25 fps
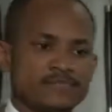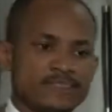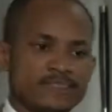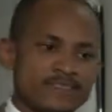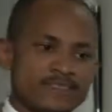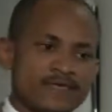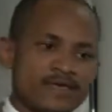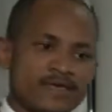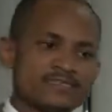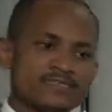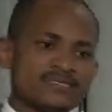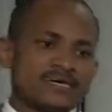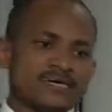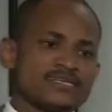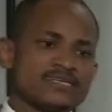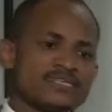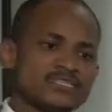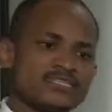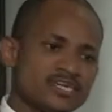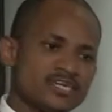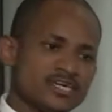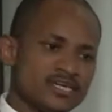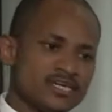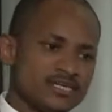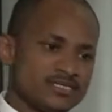There is a
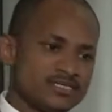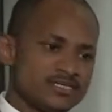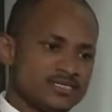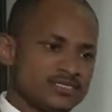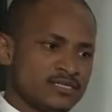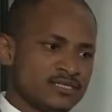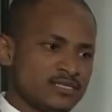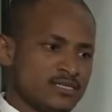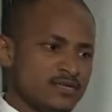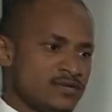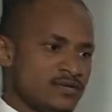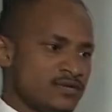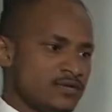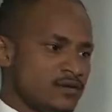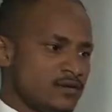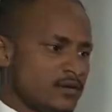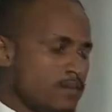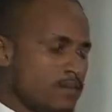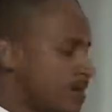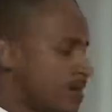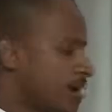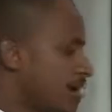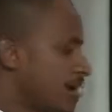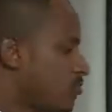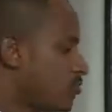series
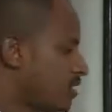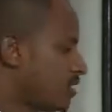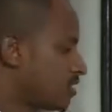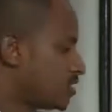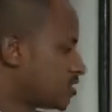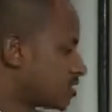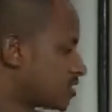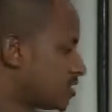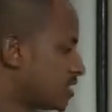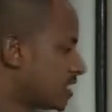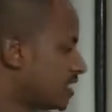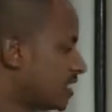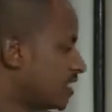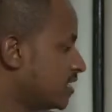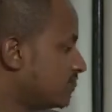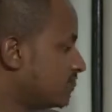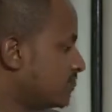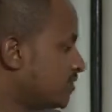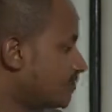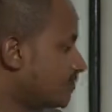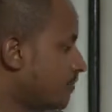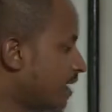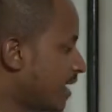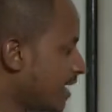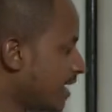by which they differ
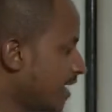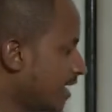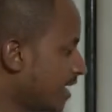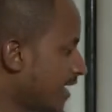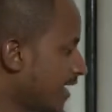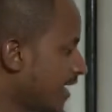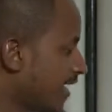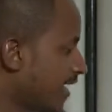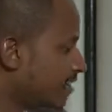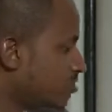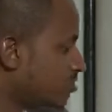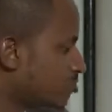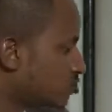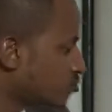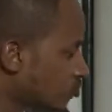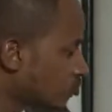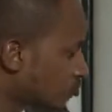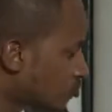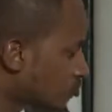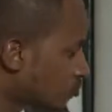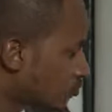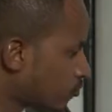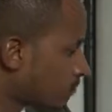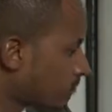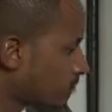by H2.